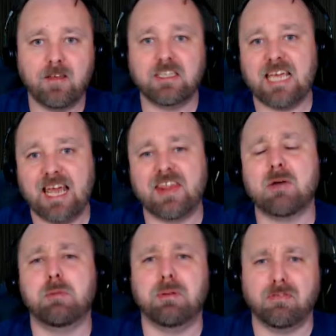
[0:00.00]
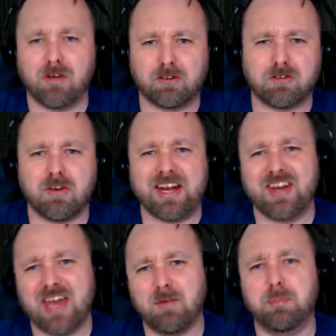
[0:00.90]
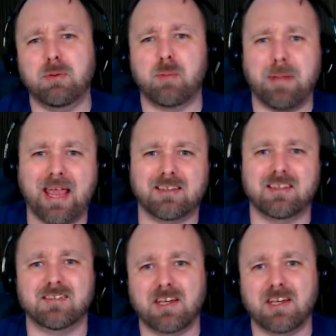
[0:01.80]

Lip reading: Yeah, that would be frustrating. That would be repetitive.